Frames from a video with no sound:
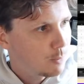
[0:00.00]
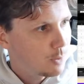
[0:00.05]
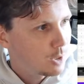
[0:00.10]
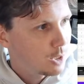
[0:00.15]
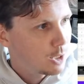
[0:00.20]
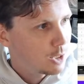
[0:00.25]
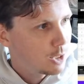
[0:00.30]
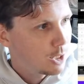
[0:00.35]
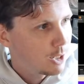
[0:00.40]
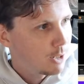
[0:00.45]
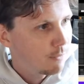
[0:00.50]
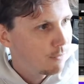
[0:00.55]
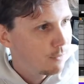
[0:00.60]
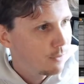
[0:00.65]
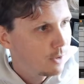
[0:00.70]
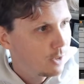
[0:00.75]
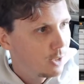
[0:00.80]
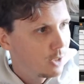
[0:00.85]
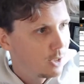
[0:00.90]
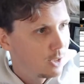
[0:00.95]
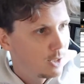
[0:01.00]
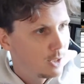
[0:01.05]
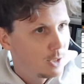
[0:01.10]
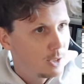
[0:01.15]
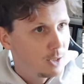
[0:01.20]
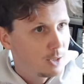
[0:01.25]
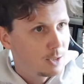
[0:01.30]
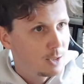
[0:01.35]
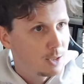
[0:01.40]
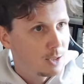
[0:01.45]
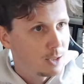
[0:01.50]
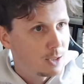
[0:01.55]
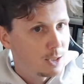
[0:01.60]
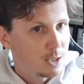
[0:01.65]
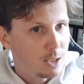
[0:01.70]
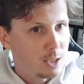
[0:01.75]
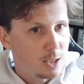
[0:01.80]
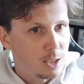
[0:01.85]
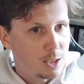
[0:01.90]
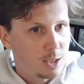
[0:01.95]
big enough to
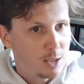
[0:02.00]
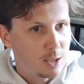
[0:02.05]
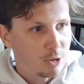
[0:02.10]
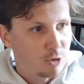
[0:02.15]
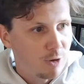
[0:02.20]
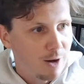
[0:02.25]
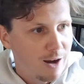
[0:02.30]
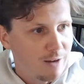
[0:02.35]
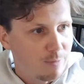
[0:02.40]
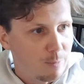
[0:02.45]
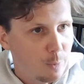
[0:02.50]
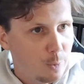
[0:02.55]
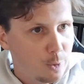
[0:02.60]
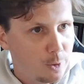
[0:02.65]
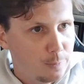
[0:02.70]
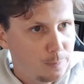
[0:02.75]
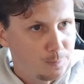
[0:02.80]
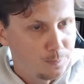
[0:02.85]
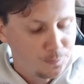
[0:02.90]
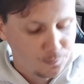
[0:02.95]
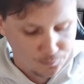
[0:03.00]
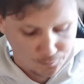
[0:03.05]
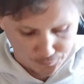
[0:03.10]
see the draft board.